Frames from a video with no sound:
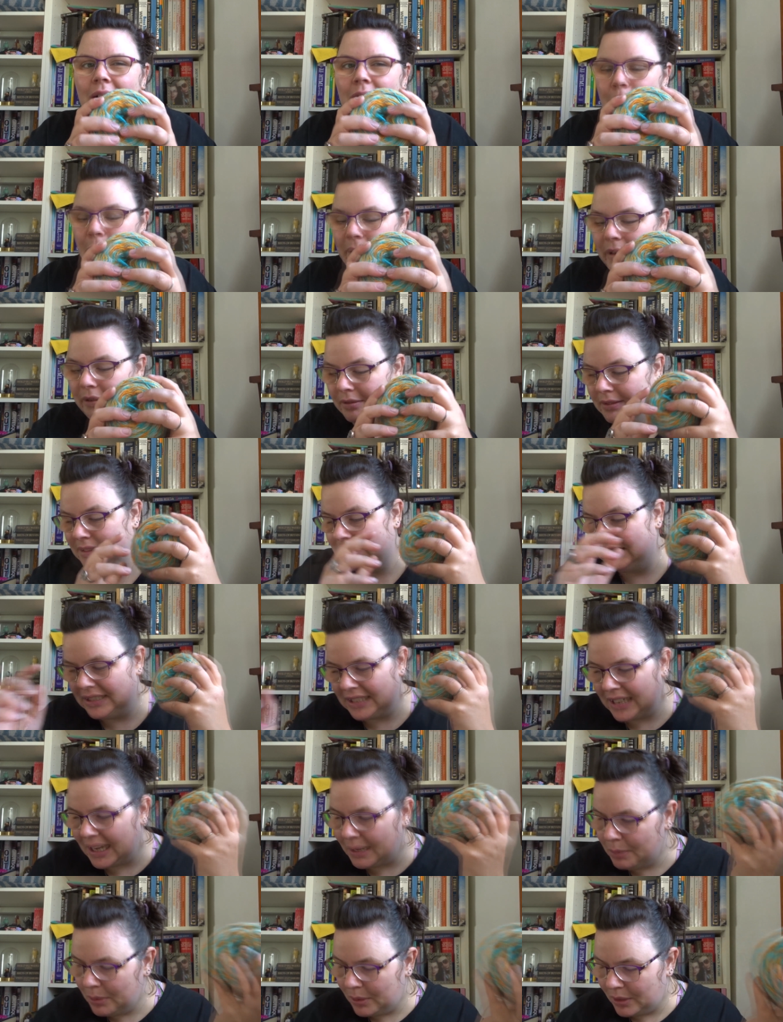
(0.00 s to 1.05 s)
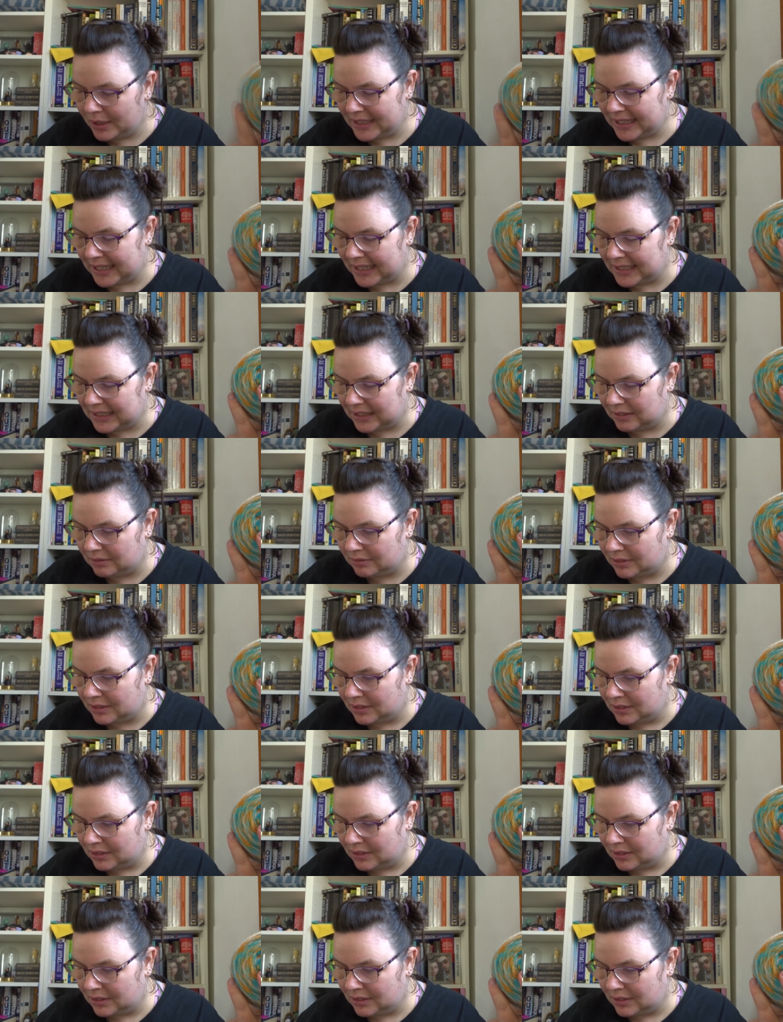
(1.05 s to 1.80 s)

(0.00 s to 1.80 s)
About, did I put a date down?